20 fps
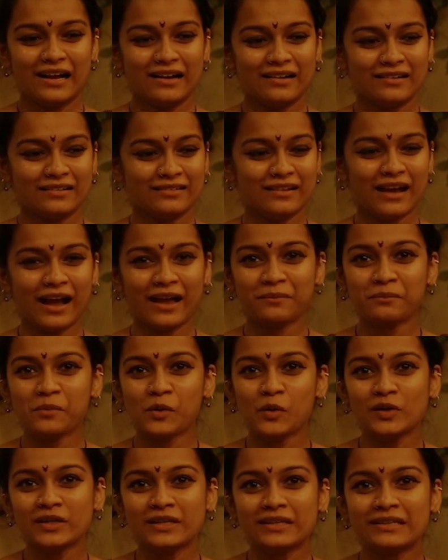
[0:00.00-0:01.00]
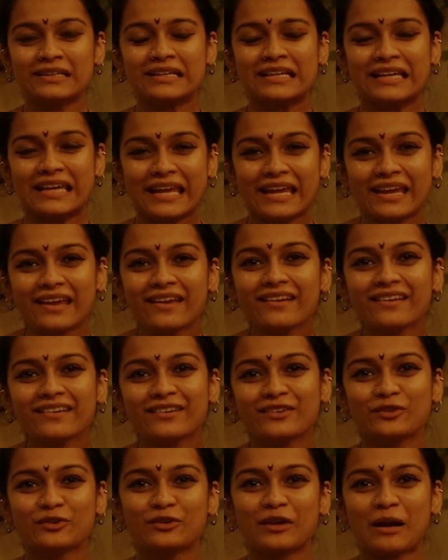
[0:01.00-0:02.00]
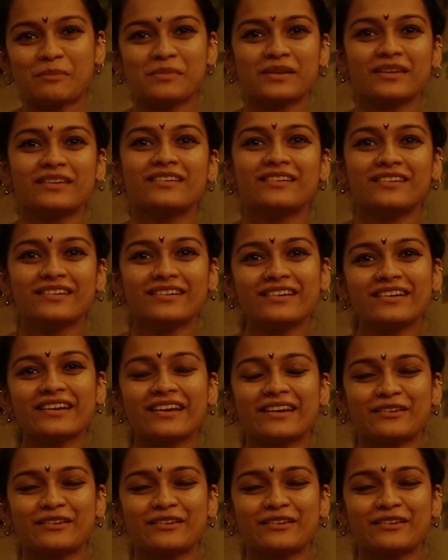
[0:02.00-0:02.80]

uh, unmolded clay to coming here